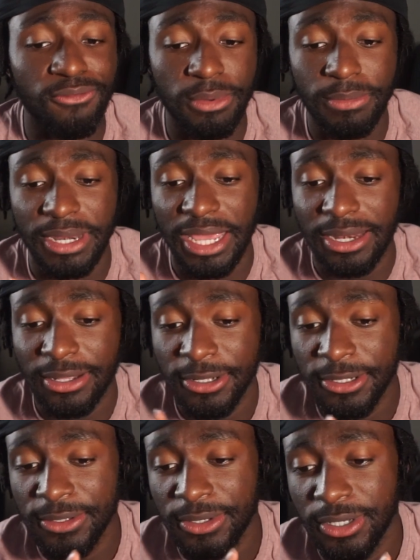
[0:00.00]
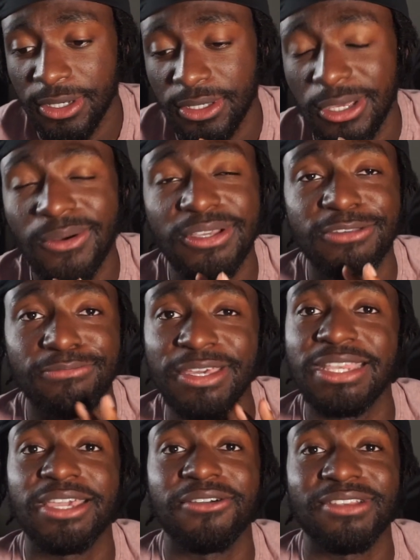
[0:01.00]
to remember that. Jokic
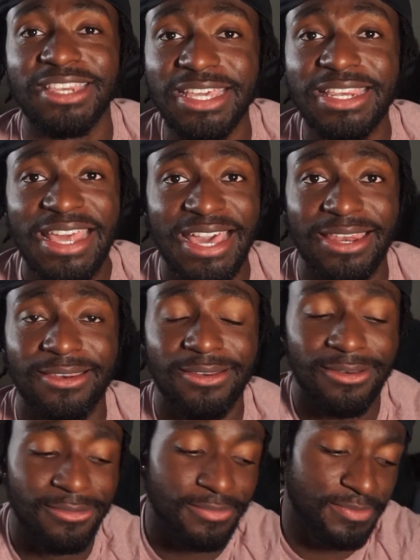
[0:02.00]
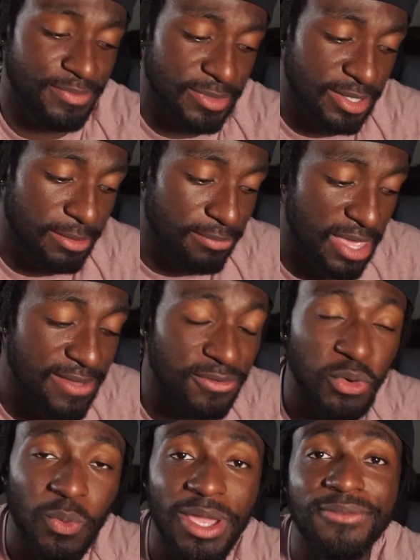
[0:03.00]
been here and did that,
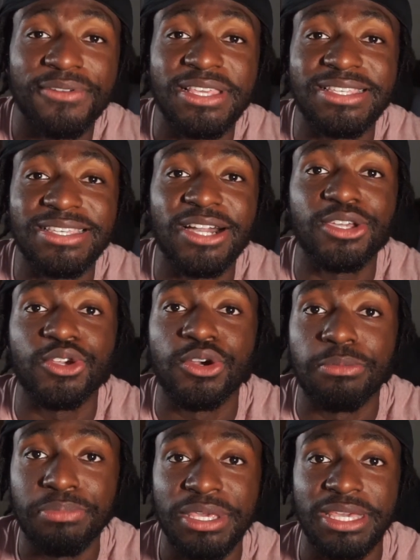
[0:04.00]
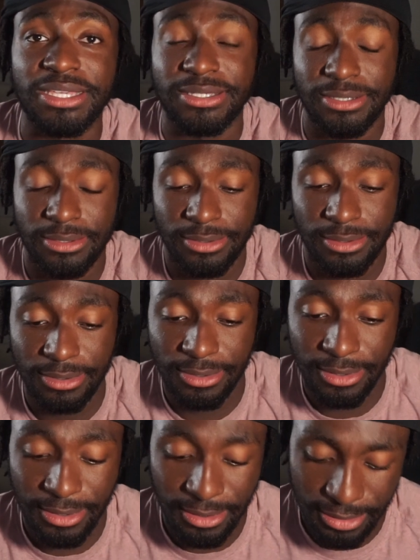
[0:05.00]
paving the way for these young Europeans.
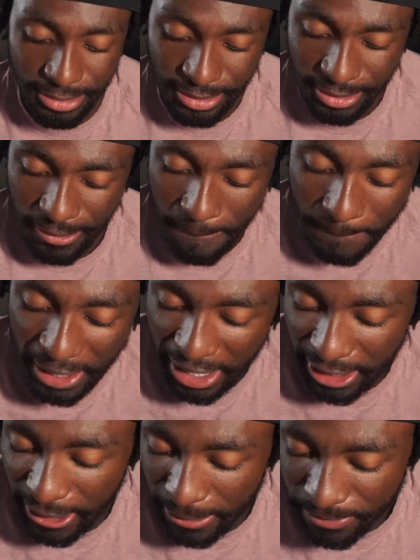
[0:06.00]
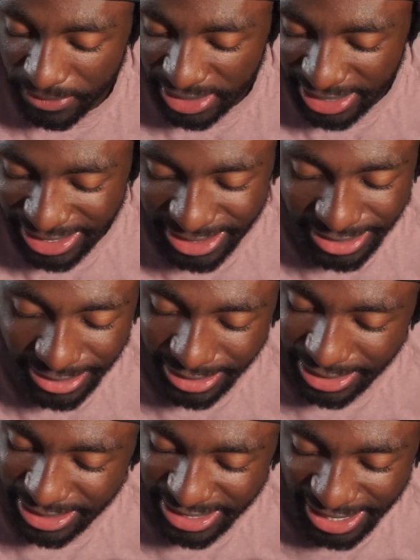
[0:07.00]
But let's just look at
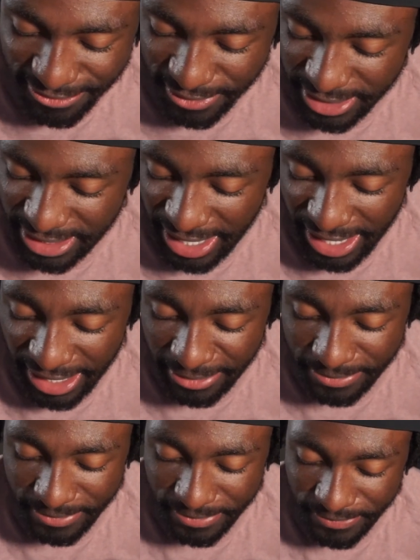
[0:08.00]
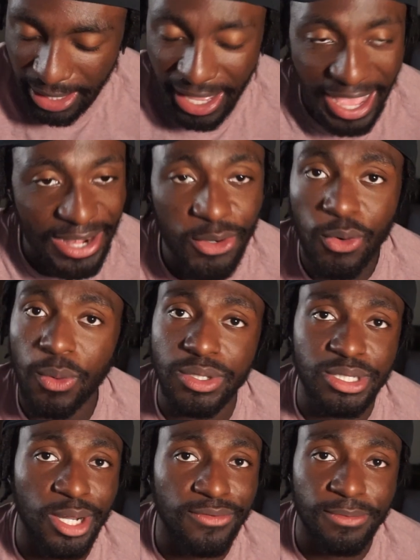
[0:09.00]
the stats for this game. I knew it was
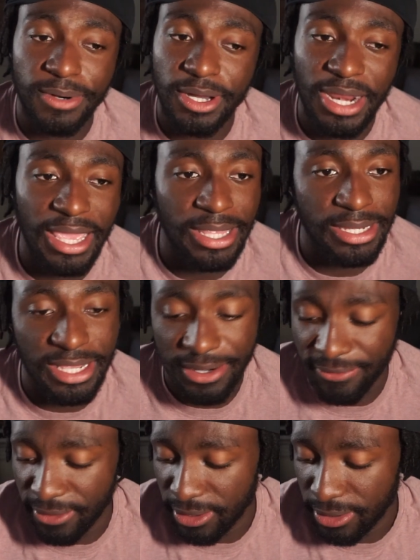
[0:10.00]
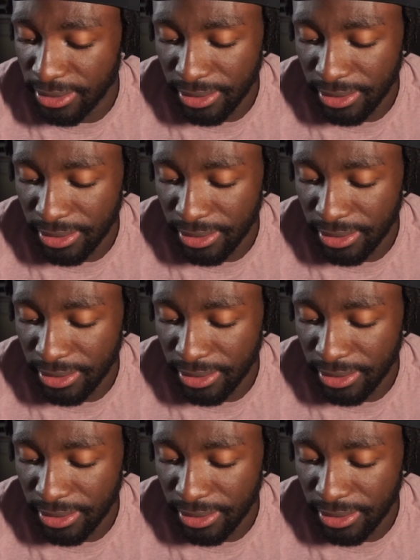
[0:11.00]
over, bro. They in Denver.